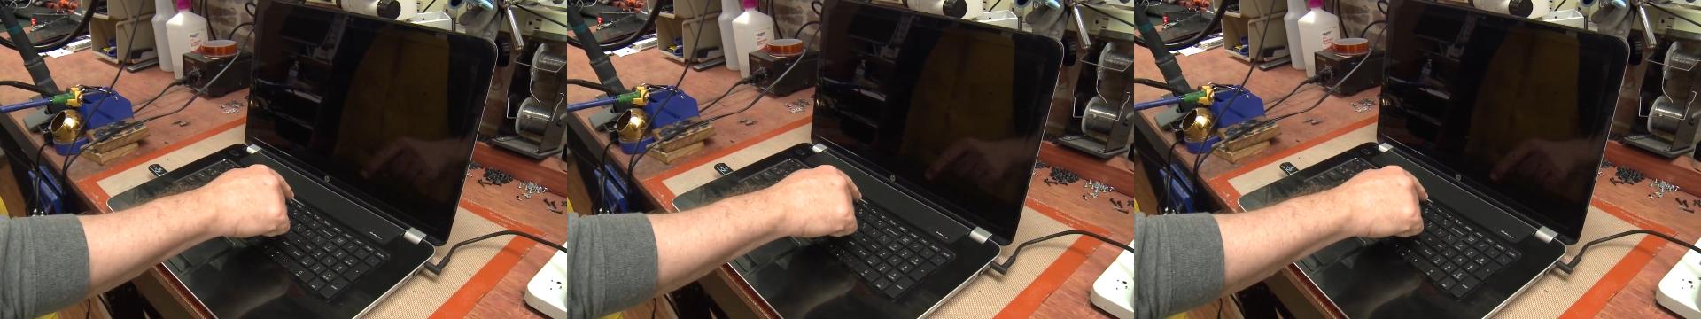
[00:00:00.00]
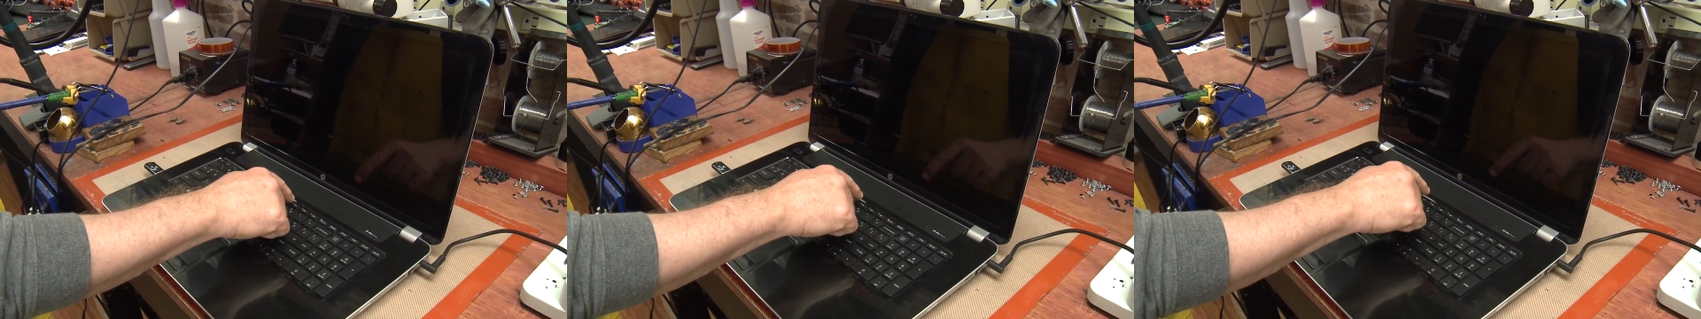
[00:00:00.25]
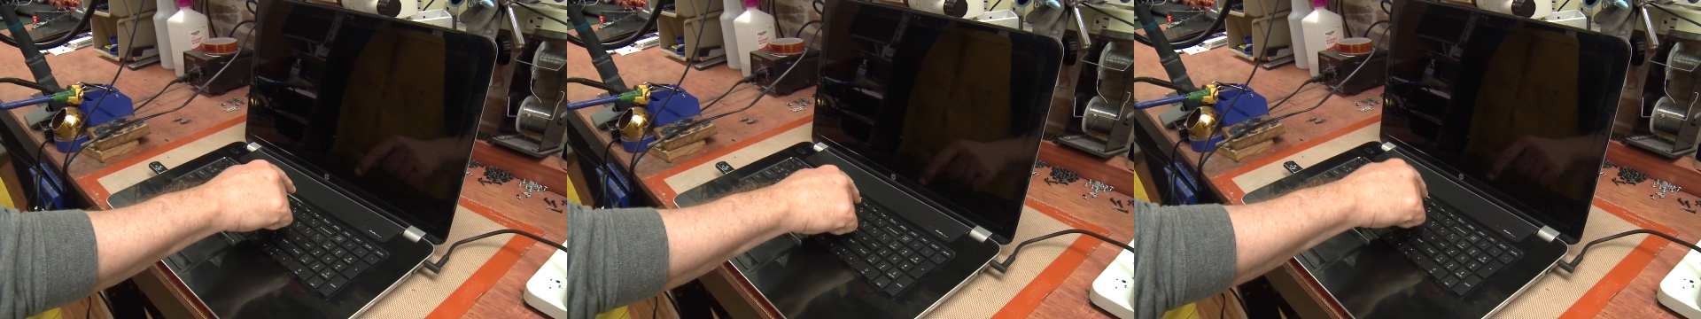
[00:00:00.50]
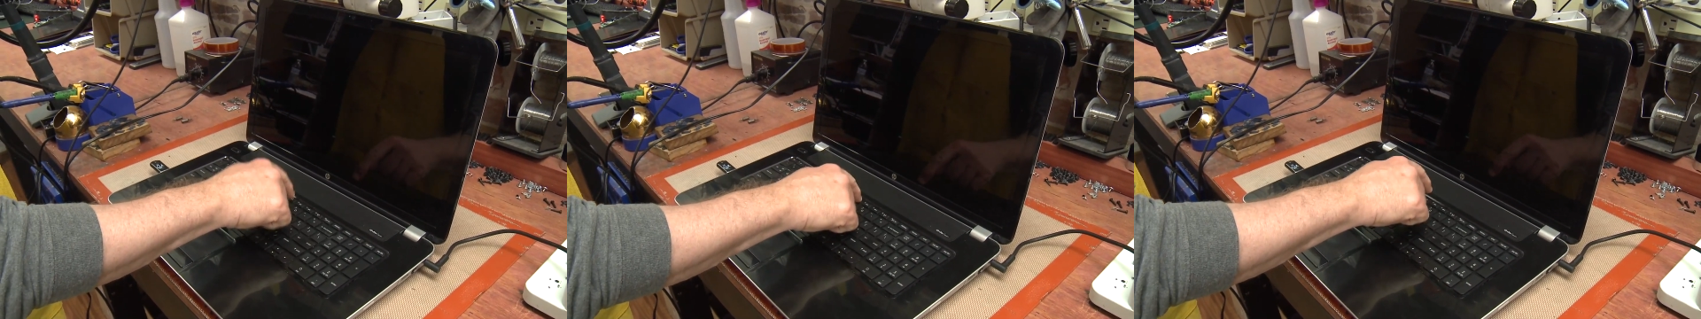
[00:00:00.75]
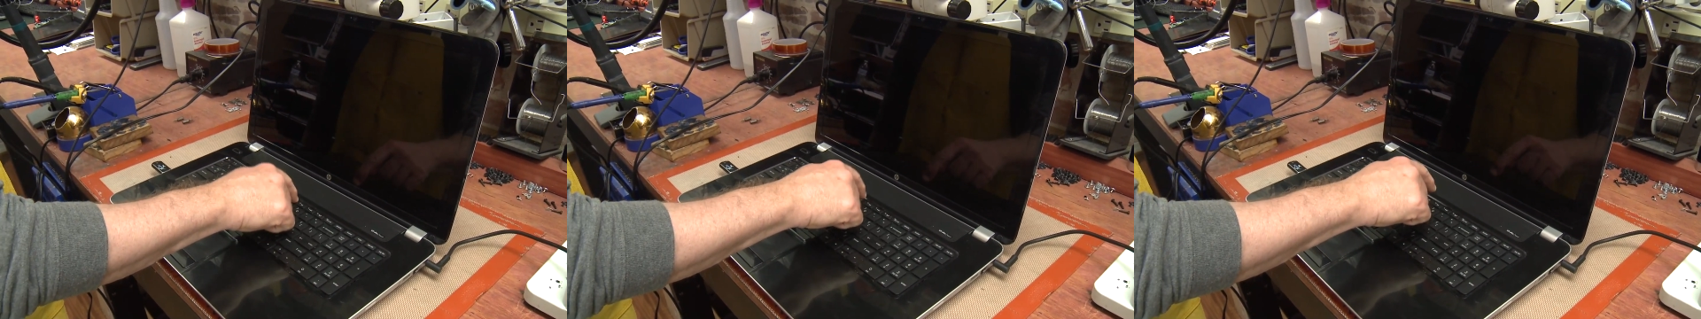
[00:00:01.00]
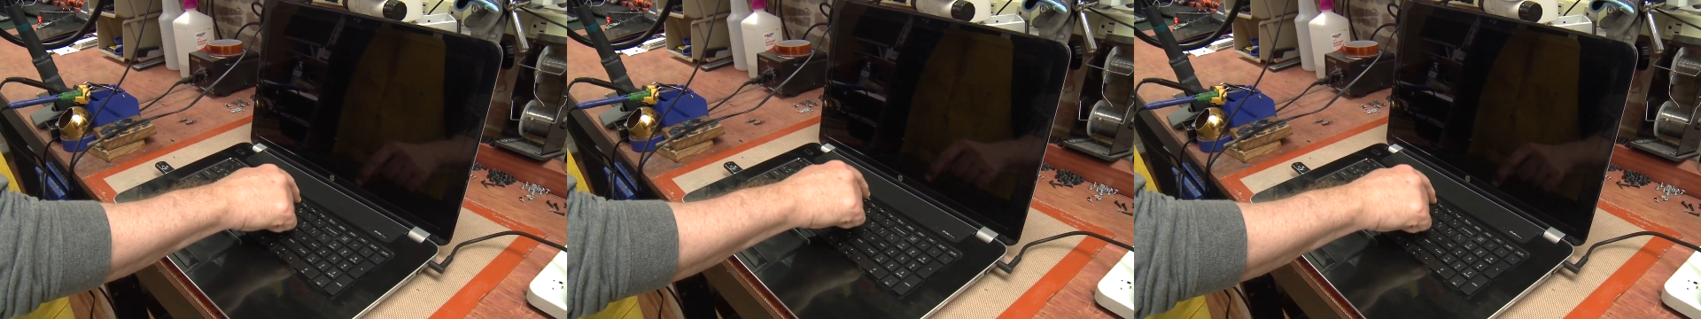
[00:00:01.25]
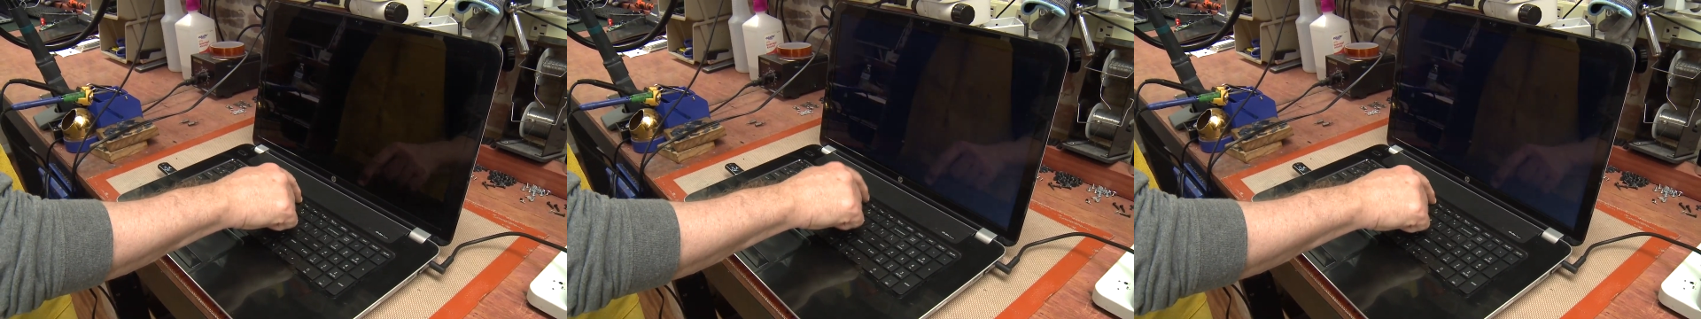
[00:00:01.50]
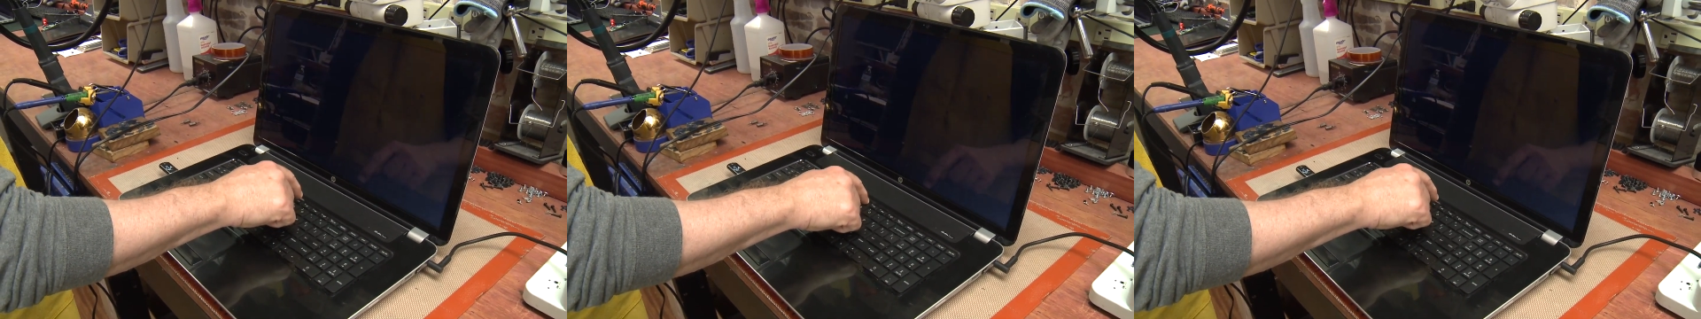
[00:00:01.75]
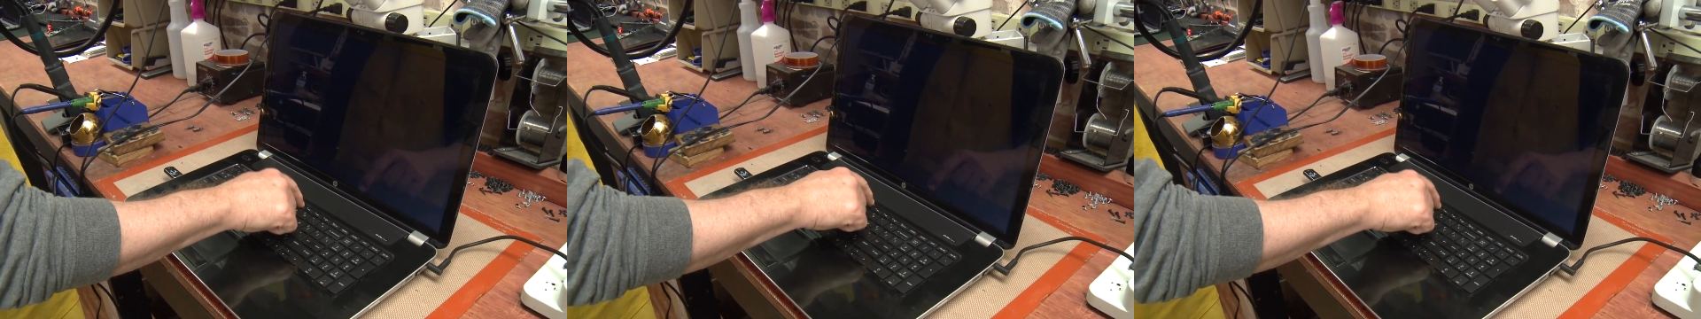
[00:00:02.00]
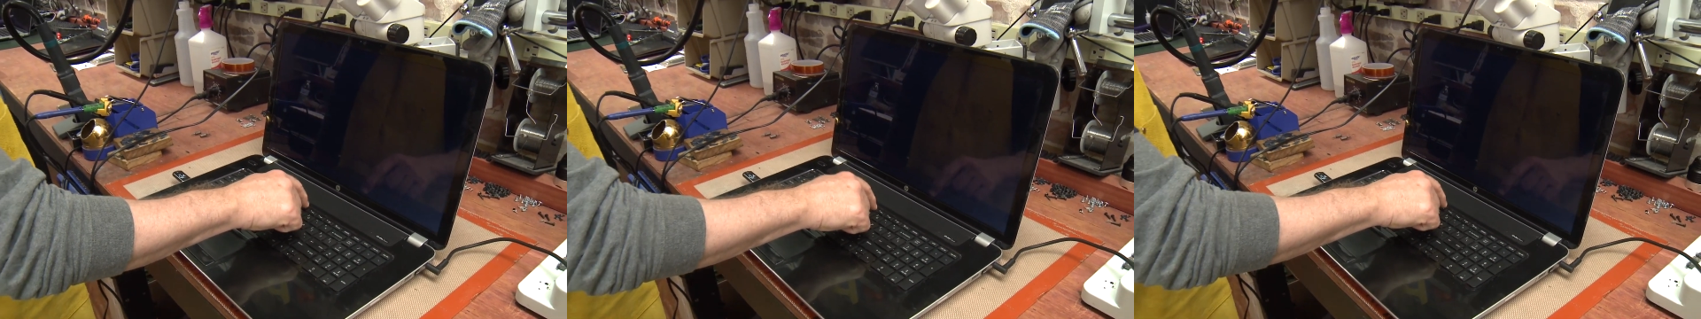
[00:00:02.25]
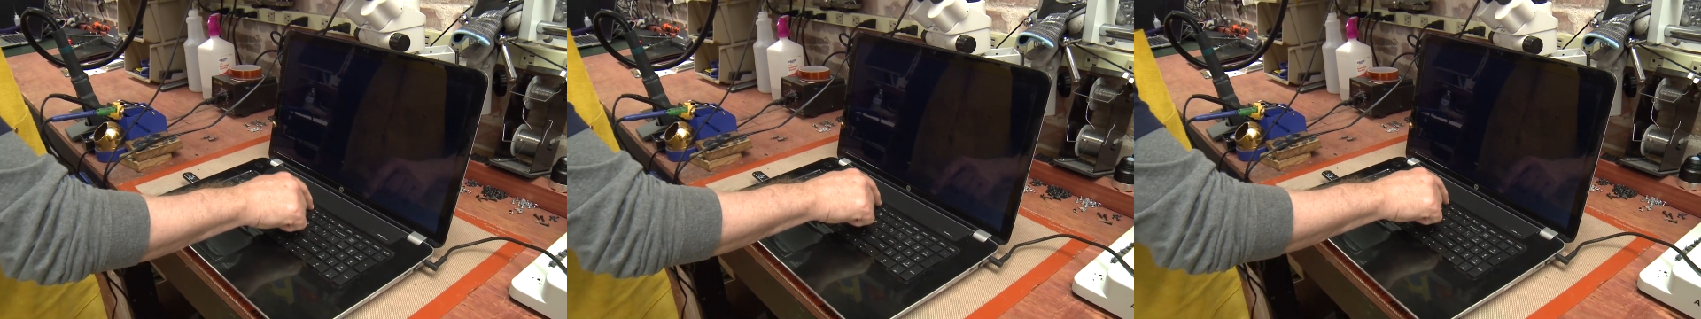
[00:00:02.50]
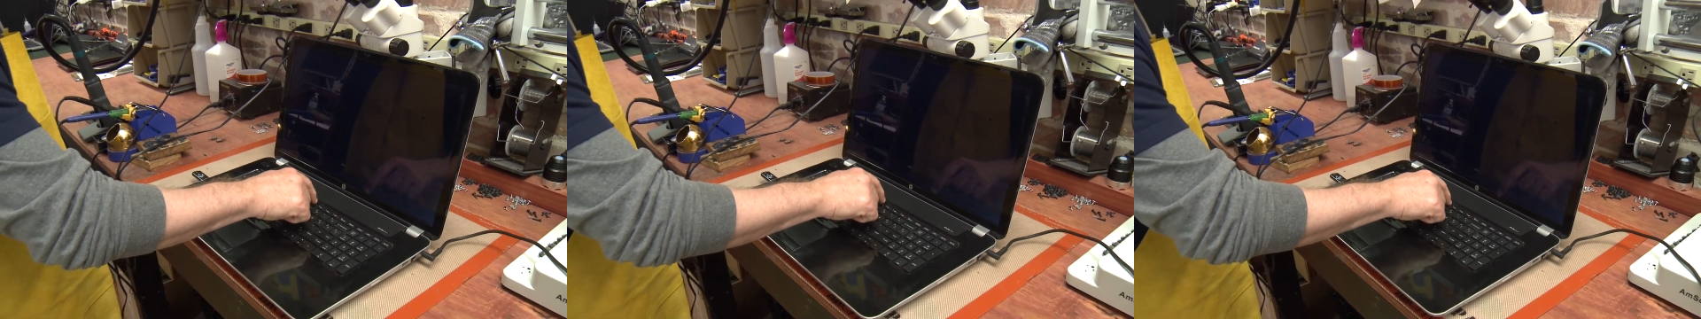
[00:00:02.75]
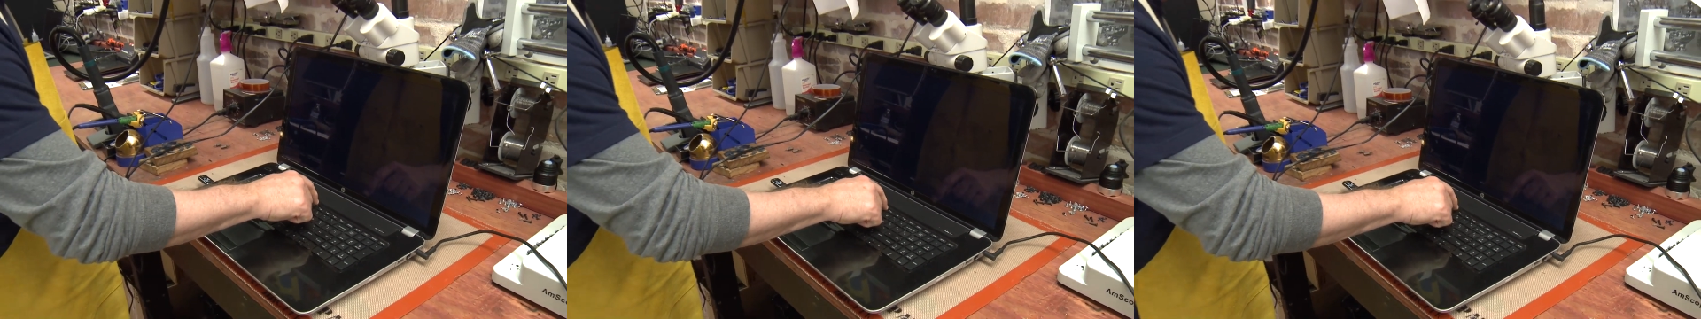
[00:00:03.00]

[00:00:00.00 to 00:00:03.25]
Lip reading: Nobody's mouth can be seen.